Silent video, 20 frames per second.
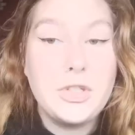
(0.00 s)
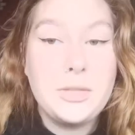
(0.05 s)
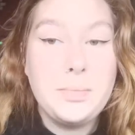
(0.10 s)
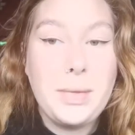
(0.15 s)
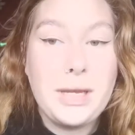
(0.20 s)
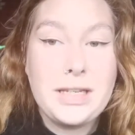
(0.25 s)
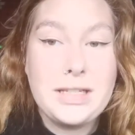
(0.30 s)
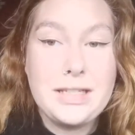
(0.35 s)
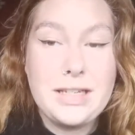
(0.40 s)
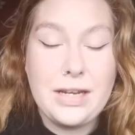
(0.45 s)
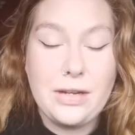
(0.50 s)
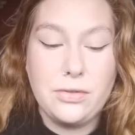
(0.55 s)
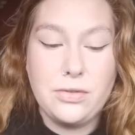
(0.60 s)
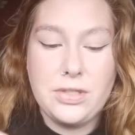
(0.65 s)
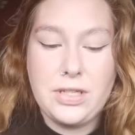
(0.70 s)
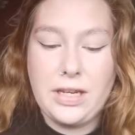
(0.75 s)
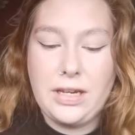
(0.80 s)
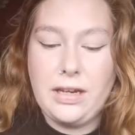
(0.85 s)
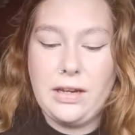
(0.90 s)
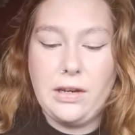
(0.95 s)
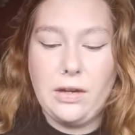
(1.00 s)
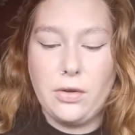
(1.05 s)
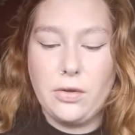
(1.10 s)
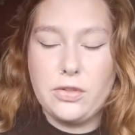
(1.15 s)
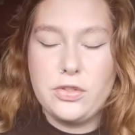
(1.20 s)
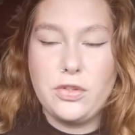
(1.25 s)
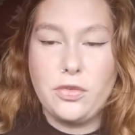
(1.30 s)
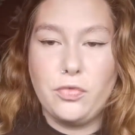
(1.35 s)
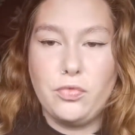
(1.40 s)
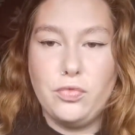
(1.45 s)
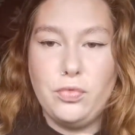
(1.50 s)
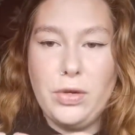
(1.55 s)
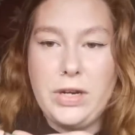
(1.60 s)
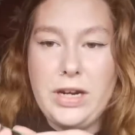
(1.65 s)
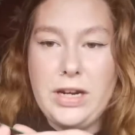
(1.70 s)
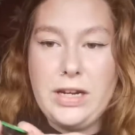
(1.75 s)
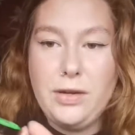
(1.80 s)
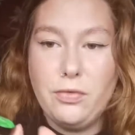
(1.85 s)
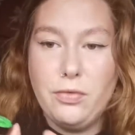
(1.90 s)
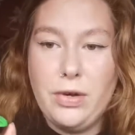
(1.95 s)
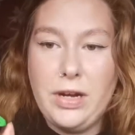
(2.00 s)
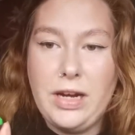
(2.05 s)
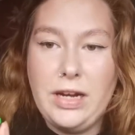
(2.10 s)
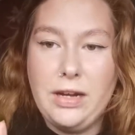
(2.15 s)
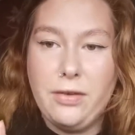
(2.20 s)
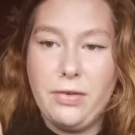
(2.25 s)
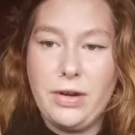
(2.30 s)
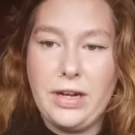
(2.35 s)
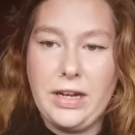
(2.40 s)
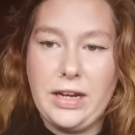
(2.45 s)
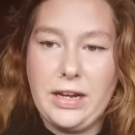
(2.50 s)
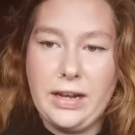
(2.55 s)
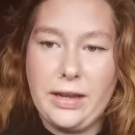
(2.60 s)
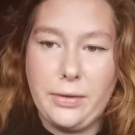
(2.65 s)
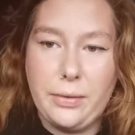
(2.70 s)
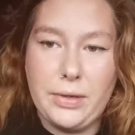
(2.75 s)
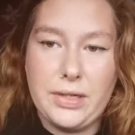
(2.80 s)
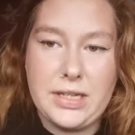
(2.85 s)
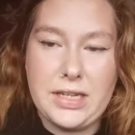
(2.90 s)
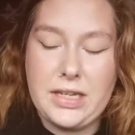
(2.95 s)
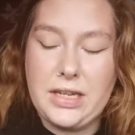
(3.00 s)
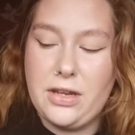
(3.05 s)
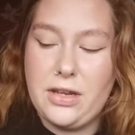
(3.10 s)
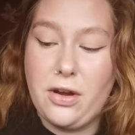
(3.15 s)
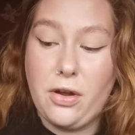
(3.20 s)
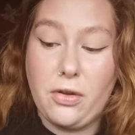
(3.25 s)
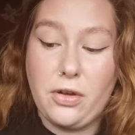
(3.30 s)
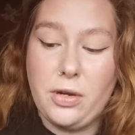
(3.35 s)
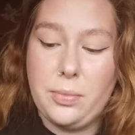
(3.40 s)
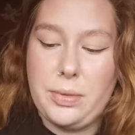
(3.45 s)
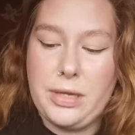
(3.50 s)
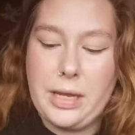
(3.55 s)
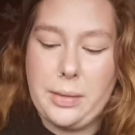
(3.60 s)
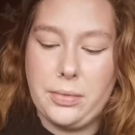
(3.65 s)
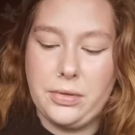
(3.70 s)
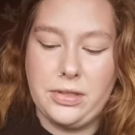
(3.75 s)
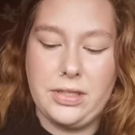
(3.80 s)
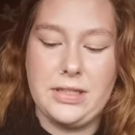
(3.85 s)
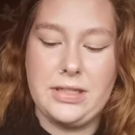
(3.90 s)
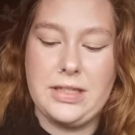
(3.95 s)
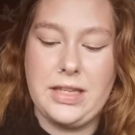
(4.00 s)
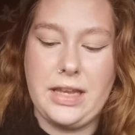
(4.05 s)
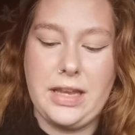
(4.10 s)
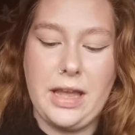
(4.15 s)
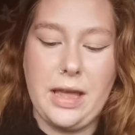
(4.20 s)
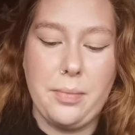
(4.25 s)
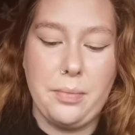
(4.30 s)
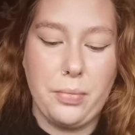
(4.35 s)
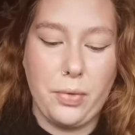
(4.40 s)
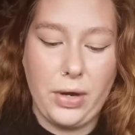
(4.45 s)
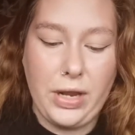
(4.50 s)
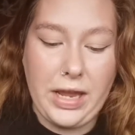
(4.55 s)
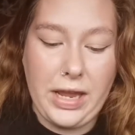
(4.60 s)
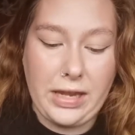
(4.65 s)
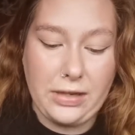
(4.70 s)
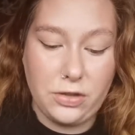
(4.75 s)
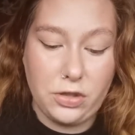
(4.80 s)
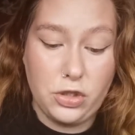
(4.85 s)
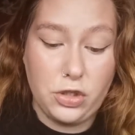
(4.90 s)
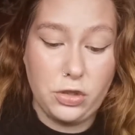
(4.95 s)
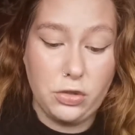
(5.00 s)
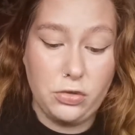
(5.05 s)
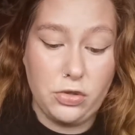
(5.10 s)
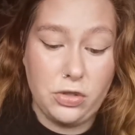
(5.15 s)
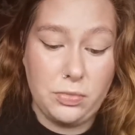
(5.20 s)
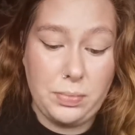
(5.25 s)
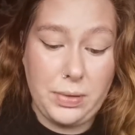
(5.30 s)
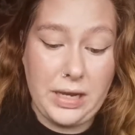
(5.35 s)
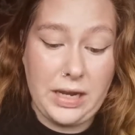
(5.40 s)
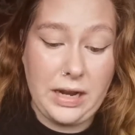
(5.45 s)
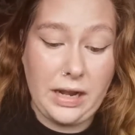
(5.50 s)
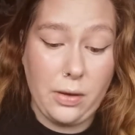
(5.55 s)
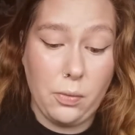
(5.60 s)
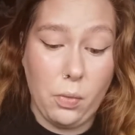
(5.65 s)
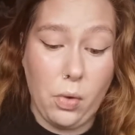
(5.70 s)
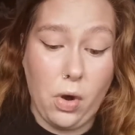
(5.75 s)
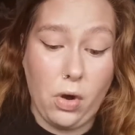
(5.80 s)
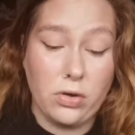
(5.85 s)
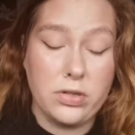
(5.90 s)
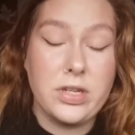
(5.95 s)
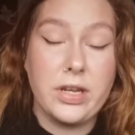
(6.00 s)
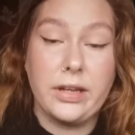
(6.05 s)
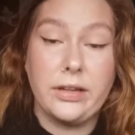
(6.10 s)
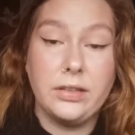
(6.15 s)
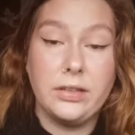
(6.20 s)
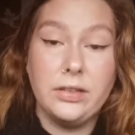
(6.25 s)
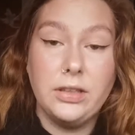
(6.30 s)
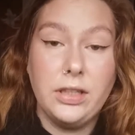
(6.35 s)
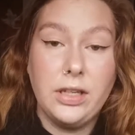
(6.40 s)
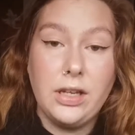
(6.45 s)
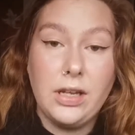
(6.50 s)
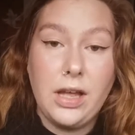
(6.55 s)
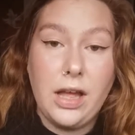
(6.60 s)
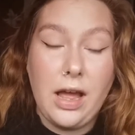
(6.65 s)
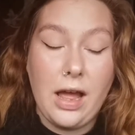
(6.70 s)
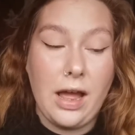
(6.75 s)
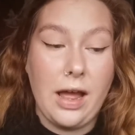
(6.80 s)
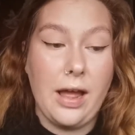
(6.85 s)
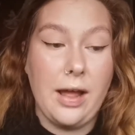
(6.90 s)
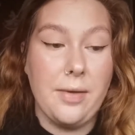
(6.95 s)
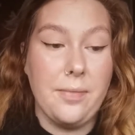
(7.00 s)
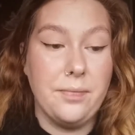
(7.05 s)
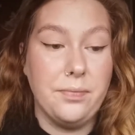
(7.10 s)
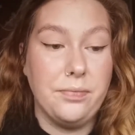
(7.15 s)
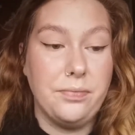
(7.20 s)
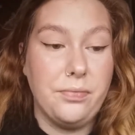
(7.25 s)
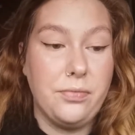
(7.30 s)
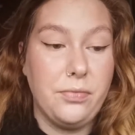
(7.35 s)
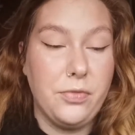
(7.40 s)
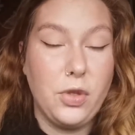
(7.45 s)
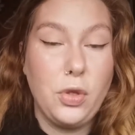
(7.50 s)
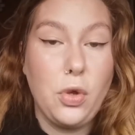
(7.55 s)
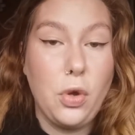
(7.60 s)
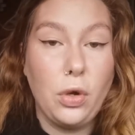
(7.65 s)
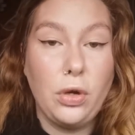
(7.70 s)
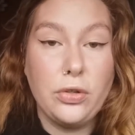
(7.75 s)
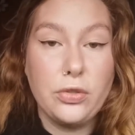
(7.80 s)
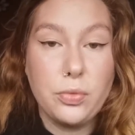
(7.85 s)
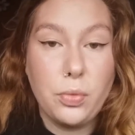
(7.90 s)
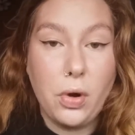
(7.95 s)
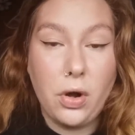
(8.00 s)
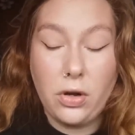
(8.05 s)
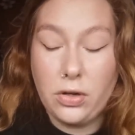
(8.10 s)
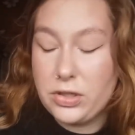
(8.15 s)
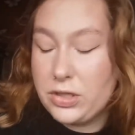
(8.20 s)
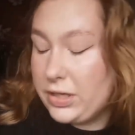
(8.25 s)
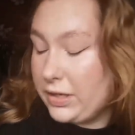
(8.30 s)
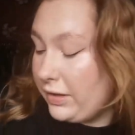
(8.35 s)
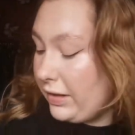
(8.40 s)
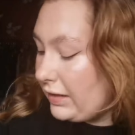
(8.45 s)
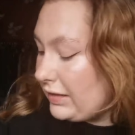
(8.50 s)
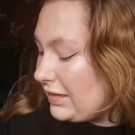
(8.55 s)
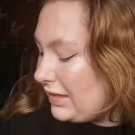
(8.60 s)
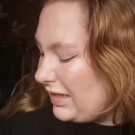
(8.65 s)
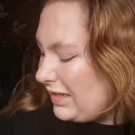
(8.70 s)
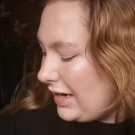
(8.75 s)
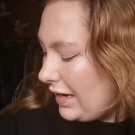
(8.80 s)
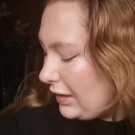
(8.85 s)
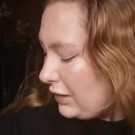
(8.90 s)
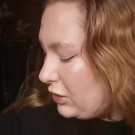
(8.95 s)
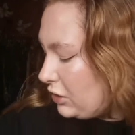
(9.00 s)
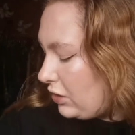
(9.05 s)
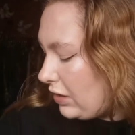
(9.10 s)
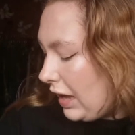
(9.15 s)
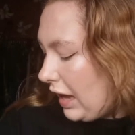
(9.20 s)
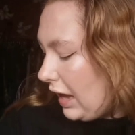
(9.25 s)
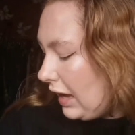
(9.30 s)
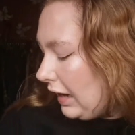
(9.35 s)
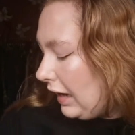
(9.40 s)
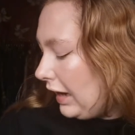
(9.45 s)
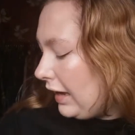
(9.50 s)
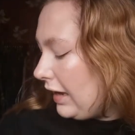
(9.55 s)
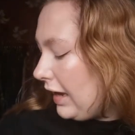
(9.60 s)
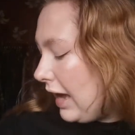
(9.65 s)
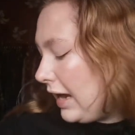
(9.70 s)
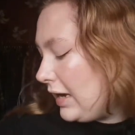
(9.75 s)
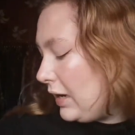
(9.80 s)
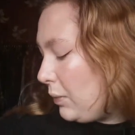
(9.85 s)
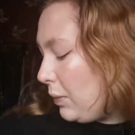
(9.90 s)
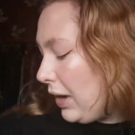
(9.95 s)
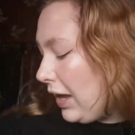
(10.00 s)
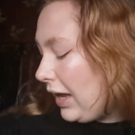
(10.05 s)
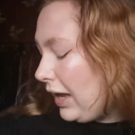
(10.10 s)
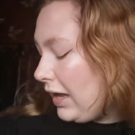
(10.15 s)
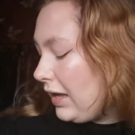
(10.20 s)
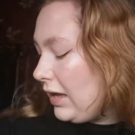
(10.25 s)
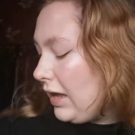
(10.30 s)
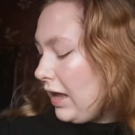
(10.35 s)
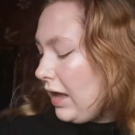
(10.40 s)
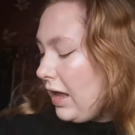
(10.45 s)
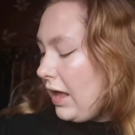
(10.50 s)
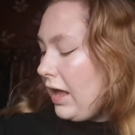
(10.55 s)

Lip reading: I've just mixed it until it looks really, really, really liquidy. You're not going to be able to see it, but it should just be like water. Coloured water. That's the texture that I like anyway.